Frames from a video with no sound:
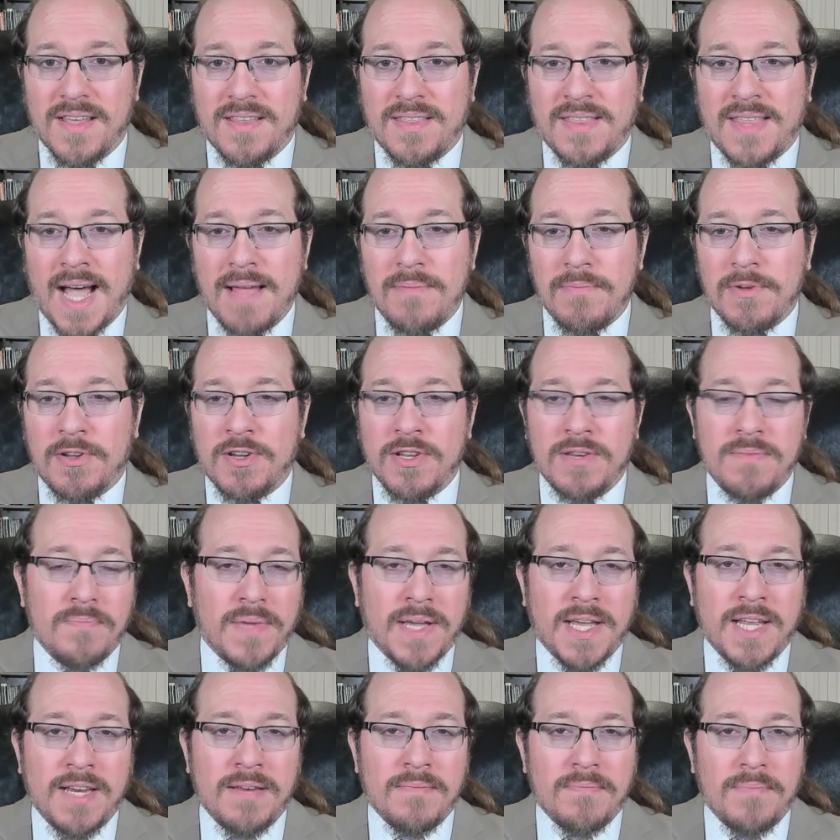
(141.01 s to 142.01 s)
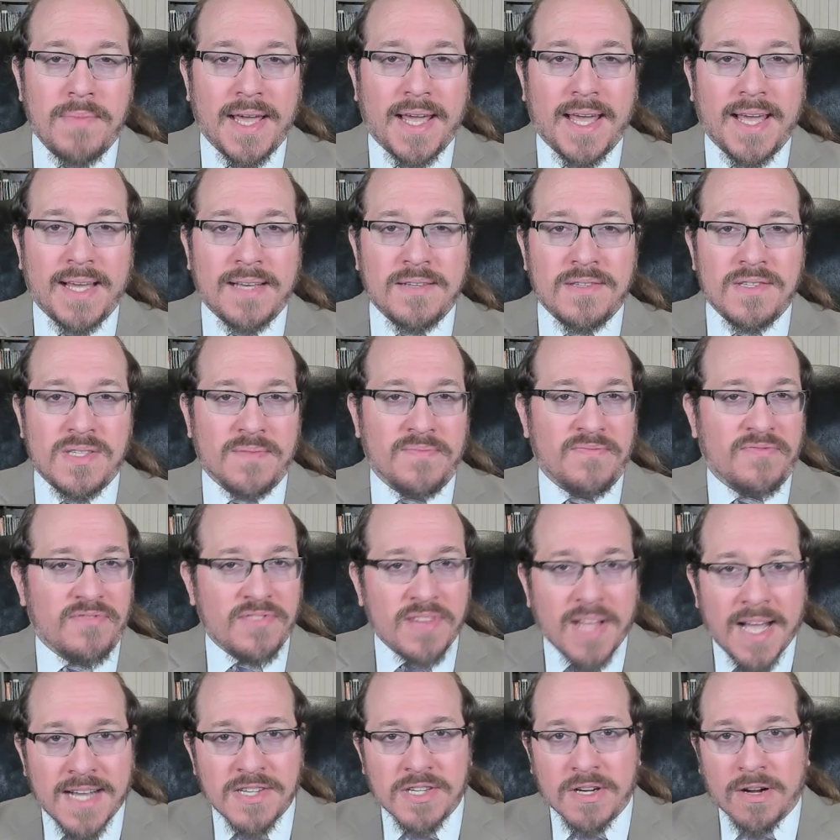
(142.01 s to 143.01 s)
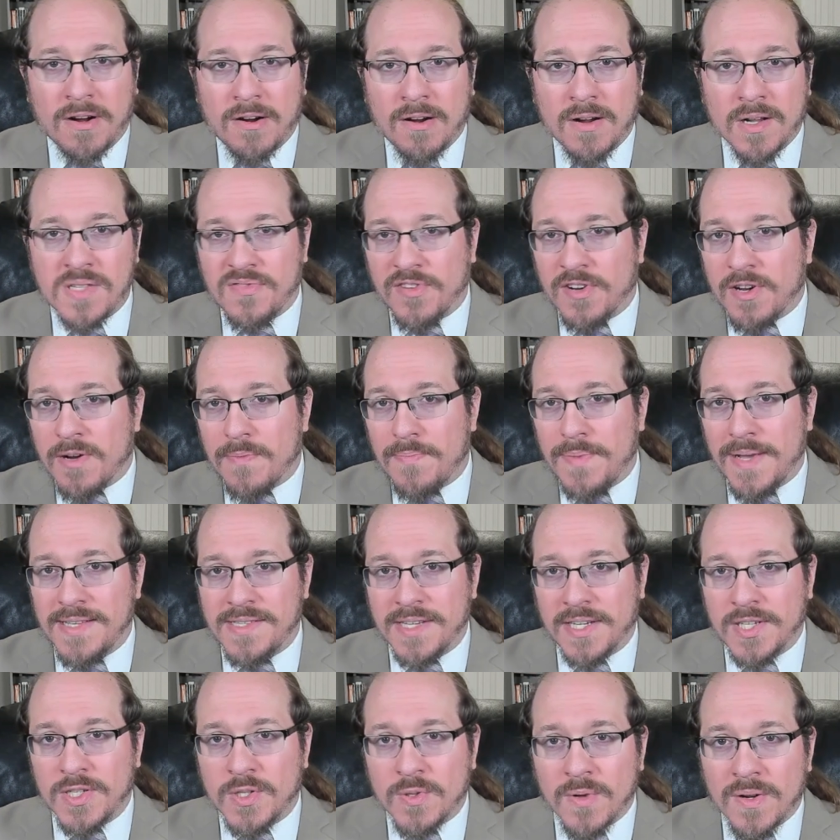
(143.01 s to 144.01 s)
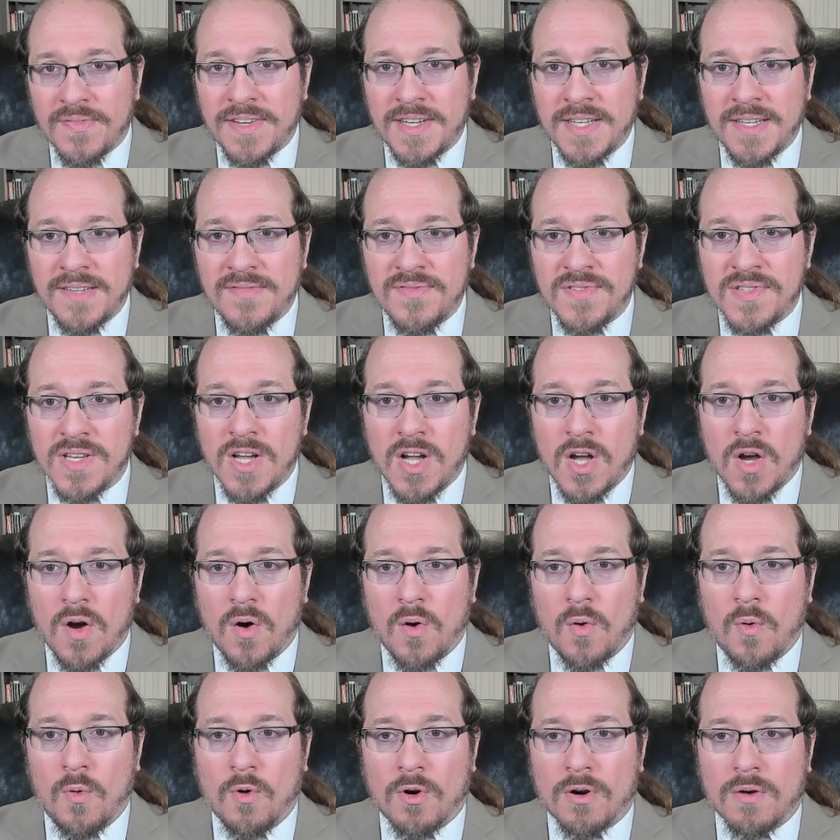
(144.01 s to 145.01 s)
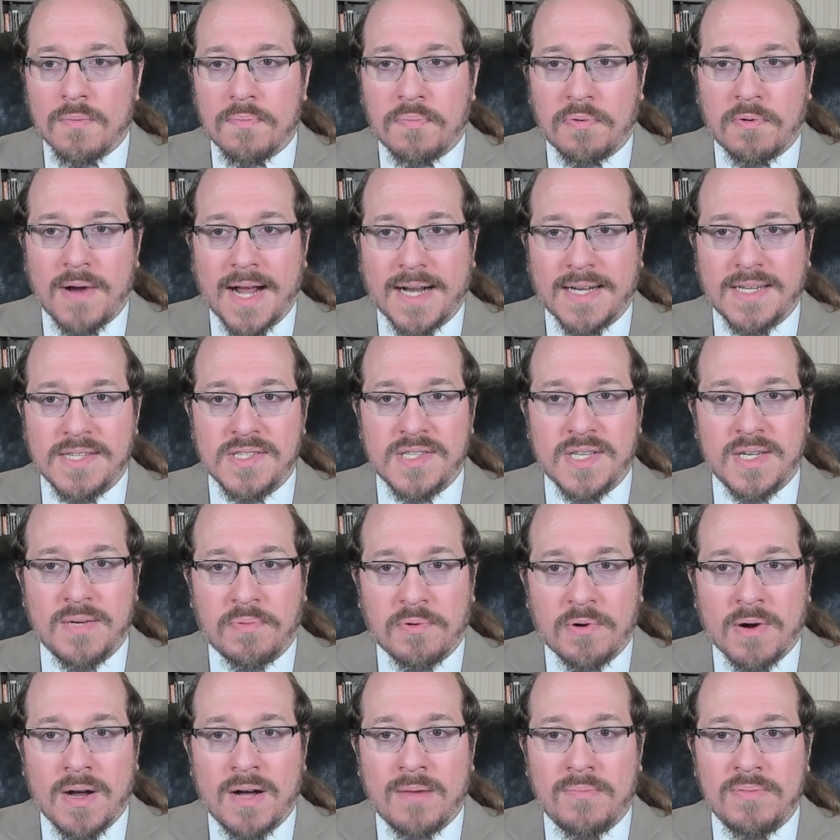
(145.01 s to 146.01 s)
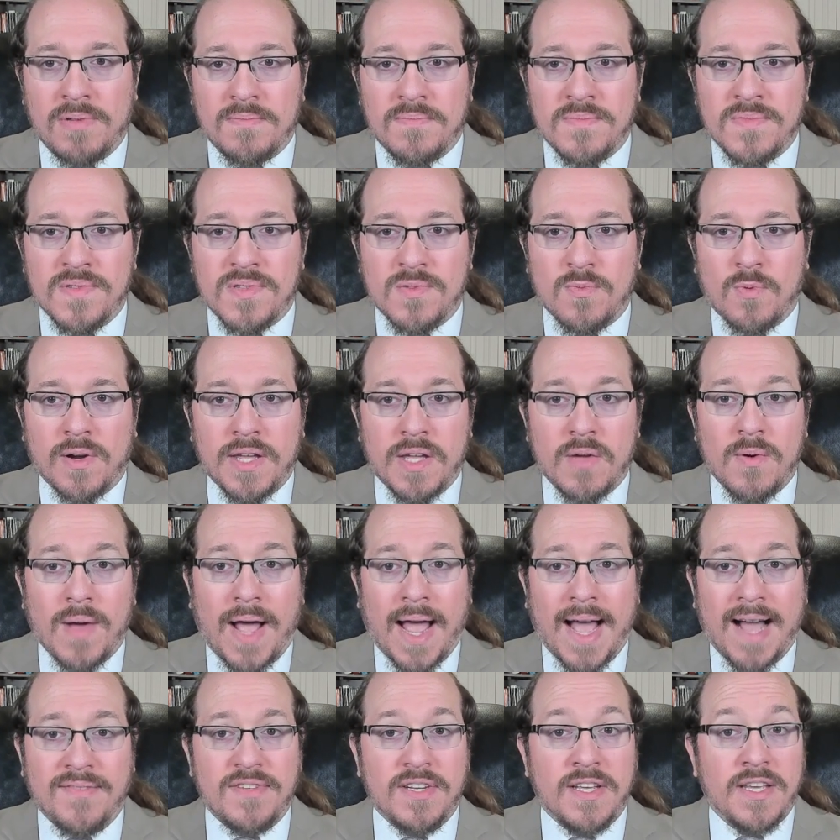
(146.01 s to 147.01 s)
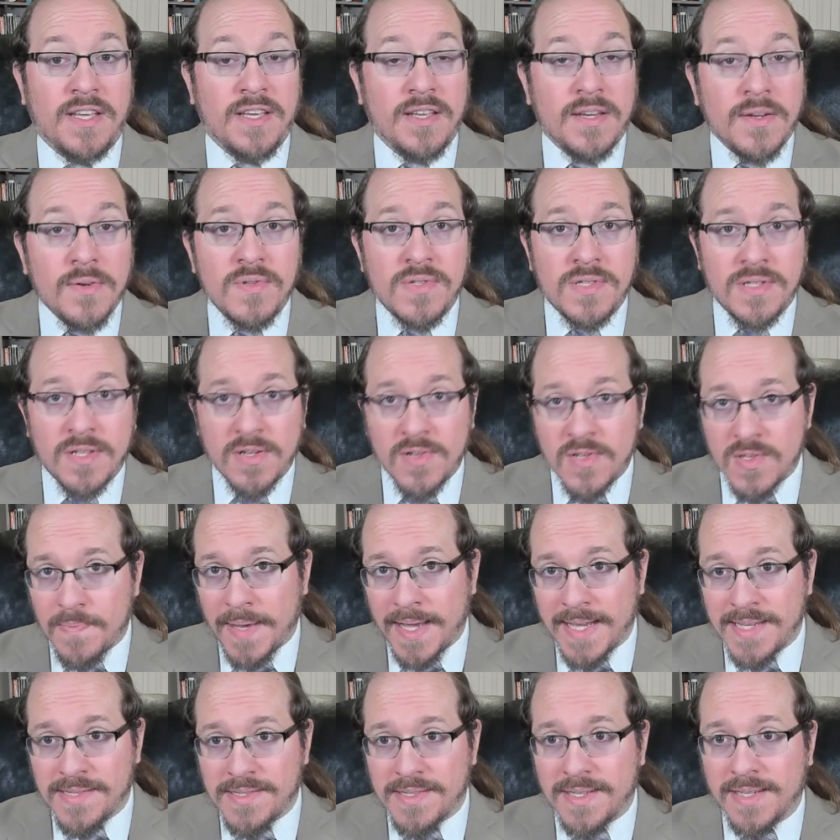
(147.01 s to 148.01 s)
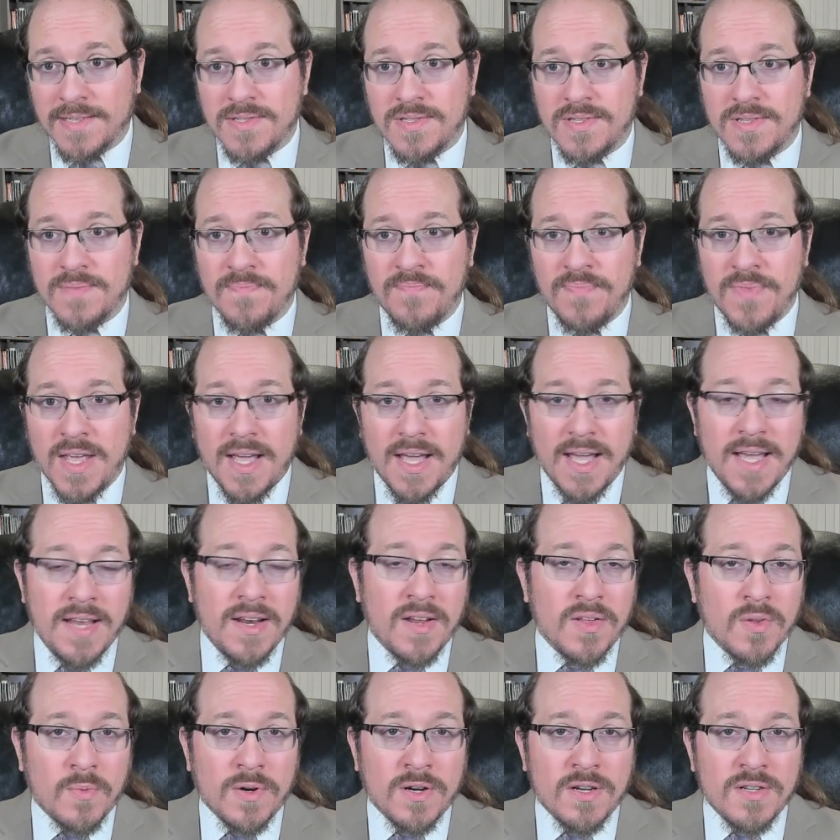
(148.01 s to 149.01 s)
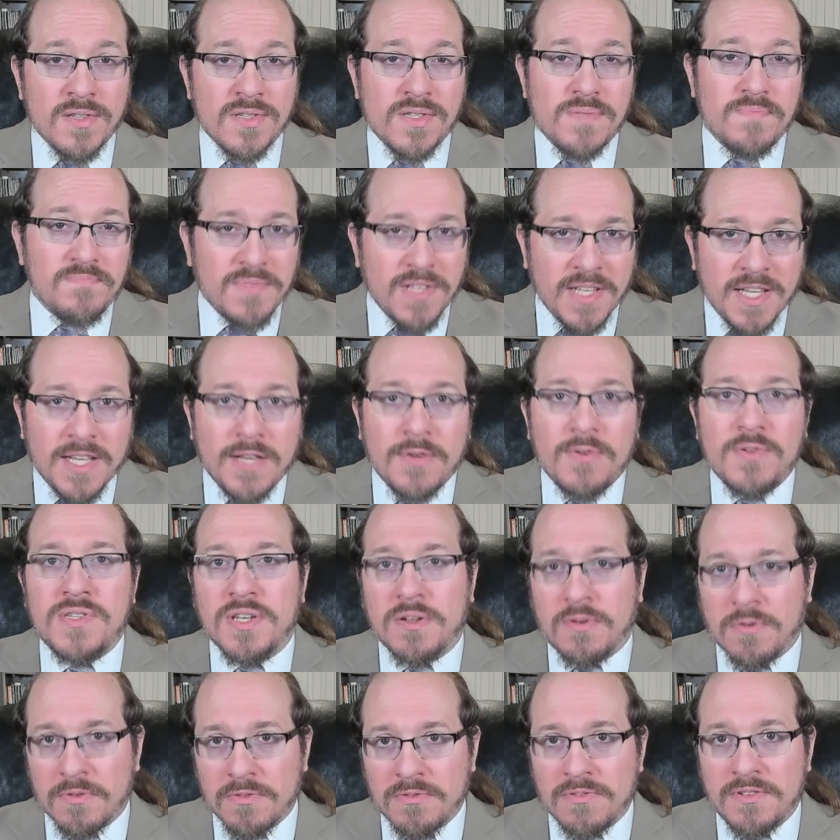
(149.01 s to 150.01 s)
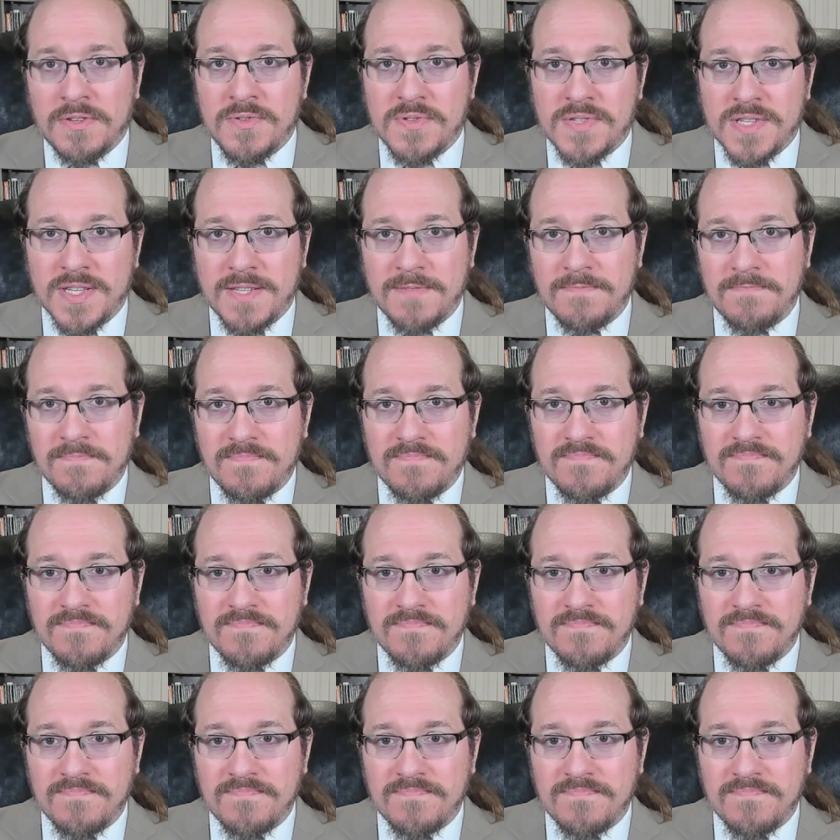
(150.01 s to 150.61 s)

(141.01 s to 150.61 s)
That could mean making some flashcards for your basic derivatives, or practicing problems where you have to use those basics. In other words, use it or lose it.